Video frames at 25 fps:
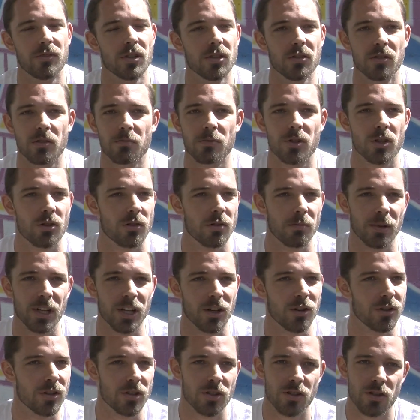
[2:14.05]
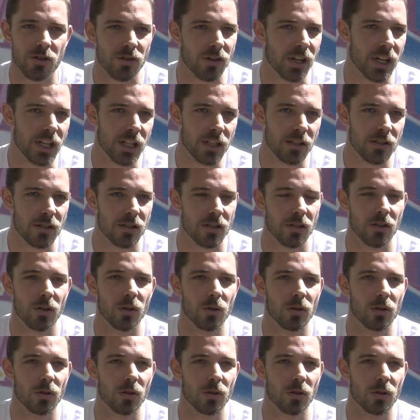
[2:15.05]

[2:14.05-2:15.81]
do some scribbling on the street,